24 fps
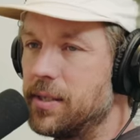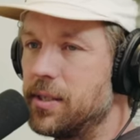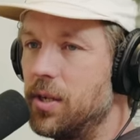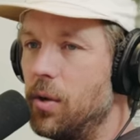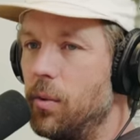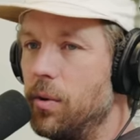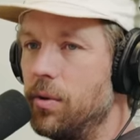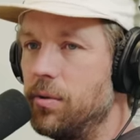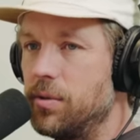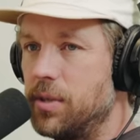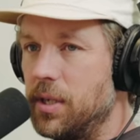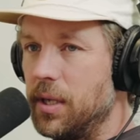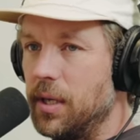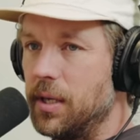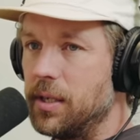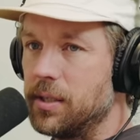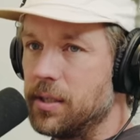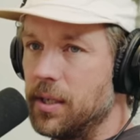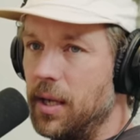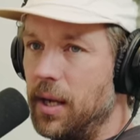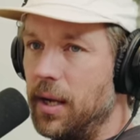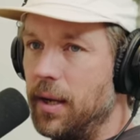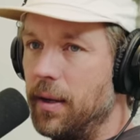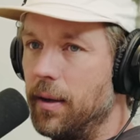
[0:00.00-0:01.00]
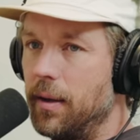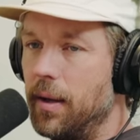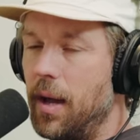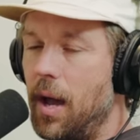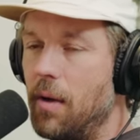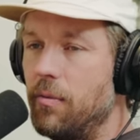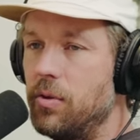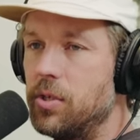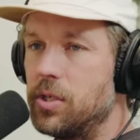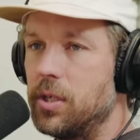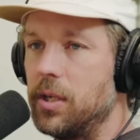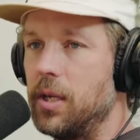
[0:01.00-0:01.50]
it's so interesting because like
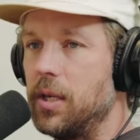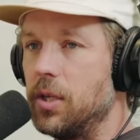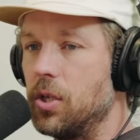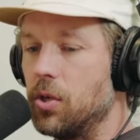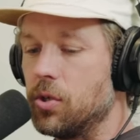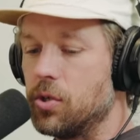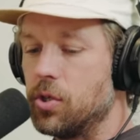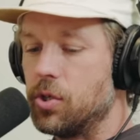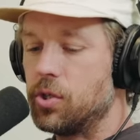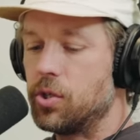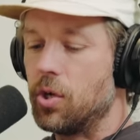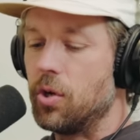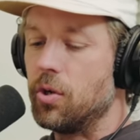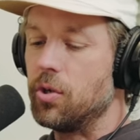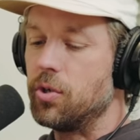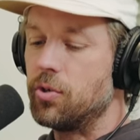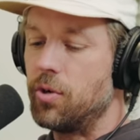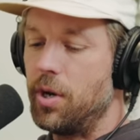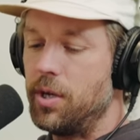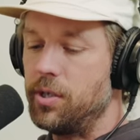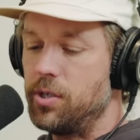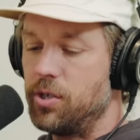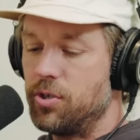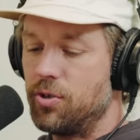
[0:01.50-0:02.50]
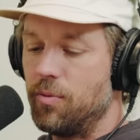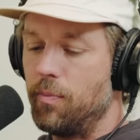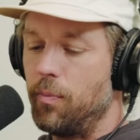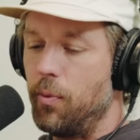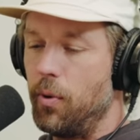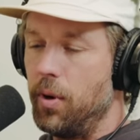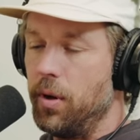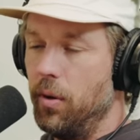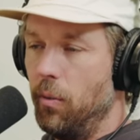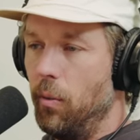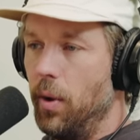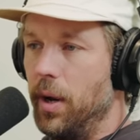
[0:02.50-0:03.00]
obviously there's a certain transition
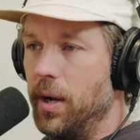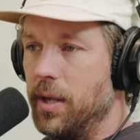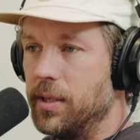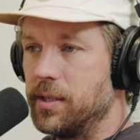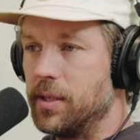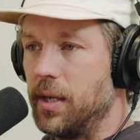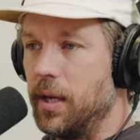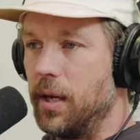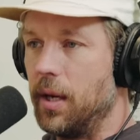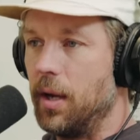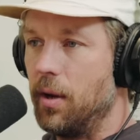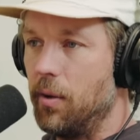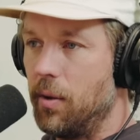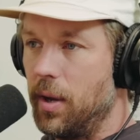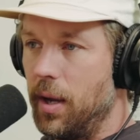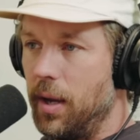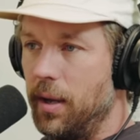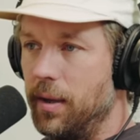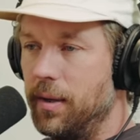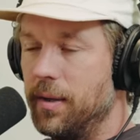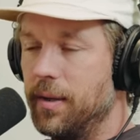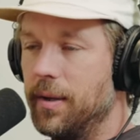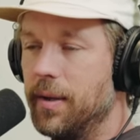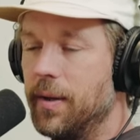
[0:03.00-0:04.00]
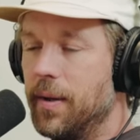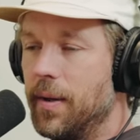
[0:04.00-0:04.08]
point when it's like okay,